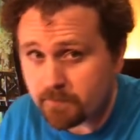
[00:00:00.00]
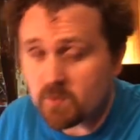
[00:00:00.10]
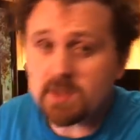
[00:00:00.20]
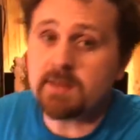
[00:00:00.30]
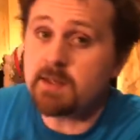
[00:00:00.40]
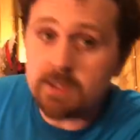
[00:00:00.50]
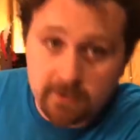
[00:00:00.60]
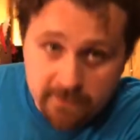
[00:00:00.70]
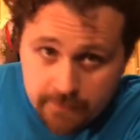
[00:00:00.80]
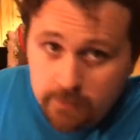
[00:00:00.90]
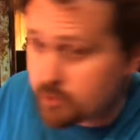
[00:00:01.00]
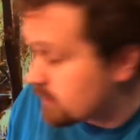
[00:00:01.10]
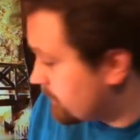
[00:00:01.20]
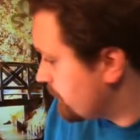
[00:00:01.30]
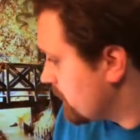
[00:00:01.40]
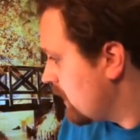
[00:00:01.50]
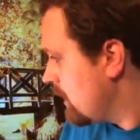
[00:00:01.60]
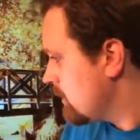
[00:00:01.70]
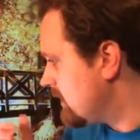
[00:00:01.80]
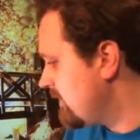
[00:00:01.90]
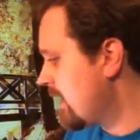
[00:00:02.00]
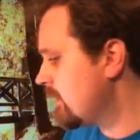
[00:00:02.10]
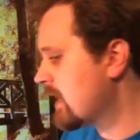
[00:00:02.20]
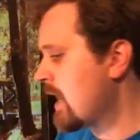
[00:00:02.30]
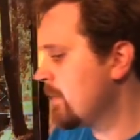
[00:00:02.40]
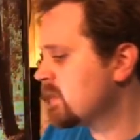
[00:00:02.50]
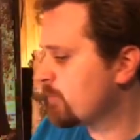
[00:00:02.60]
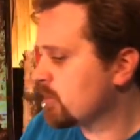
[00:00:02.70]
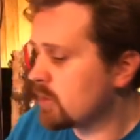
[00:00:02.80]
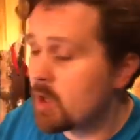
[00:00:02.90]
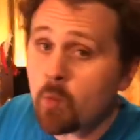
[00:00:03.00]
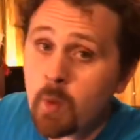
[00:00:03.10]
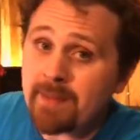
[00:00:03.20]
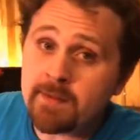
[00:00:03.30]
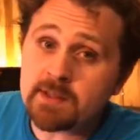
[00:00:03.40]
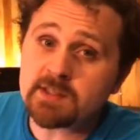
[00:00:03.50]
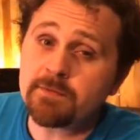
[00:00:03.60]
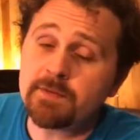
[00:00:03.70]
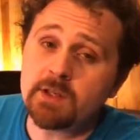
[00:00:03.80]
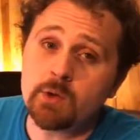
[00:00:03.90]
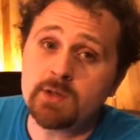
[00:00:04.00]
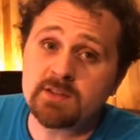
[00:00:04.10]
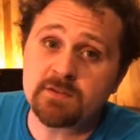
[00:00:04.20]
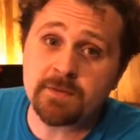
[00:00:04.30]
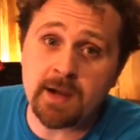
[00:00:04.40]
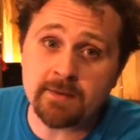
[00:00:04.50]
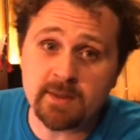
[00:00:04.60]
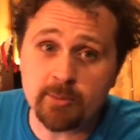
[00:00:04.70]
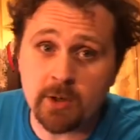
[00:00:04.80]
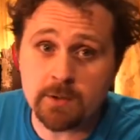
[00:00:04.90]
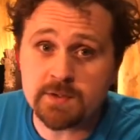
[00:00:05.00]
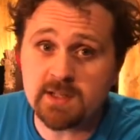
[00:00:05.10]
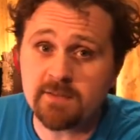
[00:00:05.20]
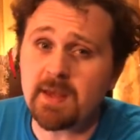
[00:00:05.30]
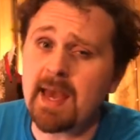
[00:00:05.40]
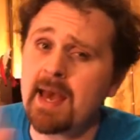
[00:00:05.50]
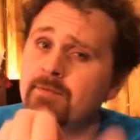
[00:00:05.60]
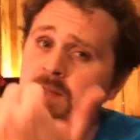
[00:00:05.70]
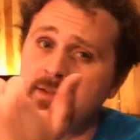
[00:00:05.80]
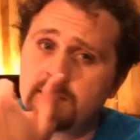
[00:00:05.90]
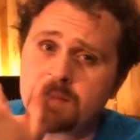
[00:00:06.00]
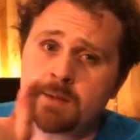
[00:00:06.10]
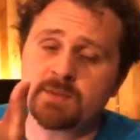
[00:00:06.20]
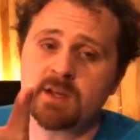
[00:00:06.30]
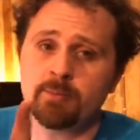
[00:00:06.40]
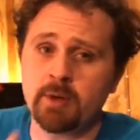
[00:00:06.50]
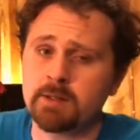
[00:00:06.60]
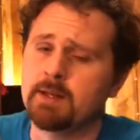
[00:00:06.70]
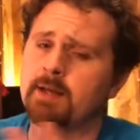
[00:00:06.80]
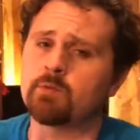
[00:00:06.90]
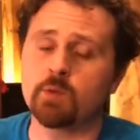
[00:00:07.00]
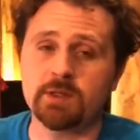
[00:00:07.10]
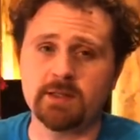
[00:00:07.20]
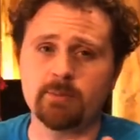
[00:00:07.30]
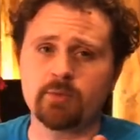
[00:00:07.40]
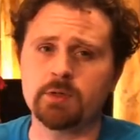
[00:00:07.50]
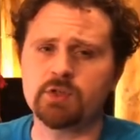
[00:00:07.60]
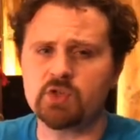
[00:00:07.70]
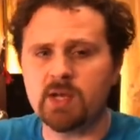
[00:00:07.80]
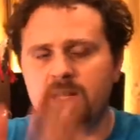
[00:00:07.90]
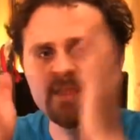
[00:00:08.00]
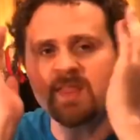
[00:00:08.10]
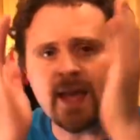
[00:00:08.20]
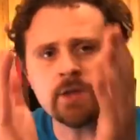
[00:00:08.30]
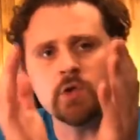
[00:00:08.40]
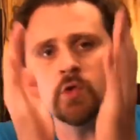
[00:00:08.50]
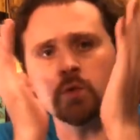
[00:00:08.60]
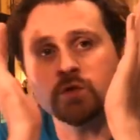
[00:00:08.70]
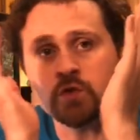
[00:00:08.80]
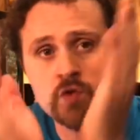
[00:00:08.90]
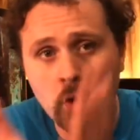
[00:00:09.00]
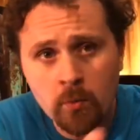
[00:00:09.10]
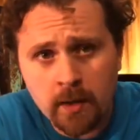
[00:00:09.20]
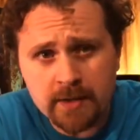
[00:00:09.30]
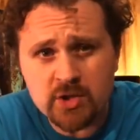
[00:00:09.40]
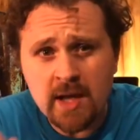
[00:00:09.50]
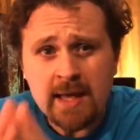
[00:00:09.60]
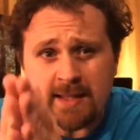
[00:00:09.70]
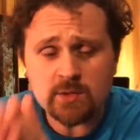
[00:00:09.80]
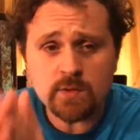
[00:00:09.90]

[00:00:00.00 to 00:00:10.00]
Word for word: in the near future. Leave that in the comments below when this video is finally posted. If you haven't hit the thumbs up button, I'd really appreciate it. Thank you so much. This was